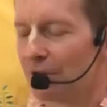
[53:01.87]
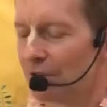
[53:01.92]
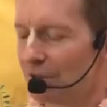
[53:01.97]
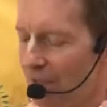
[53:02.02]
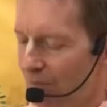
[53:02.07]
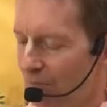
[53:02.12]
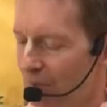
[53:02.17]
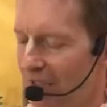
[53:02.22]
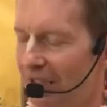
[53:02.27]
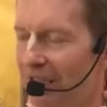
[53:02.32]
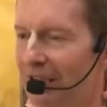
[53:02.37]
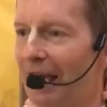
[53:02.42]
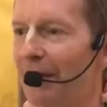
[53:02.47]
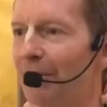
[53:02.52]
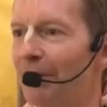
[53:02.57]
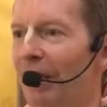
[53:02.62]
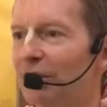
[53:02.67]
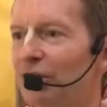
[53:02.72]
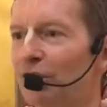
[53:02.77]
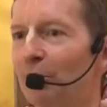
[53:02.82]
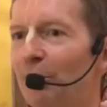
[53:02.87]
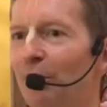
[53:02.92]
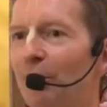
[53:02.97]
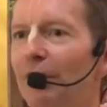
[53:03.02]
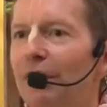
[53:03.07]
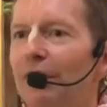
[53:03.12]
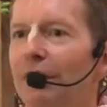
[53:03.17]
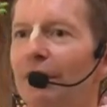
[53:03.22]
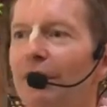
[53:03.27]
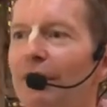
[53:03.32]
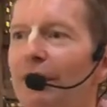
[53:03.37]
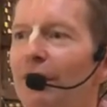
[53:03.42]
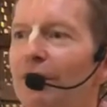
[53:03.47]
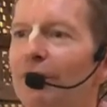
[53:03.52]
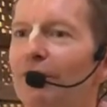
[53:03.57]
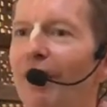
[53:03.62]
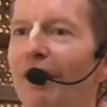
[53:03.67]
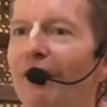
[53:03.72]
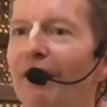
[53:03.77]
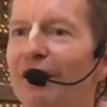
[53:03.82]
And when he came back to Puri,
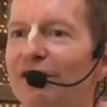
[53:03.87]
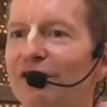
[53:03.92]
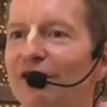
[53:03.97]
various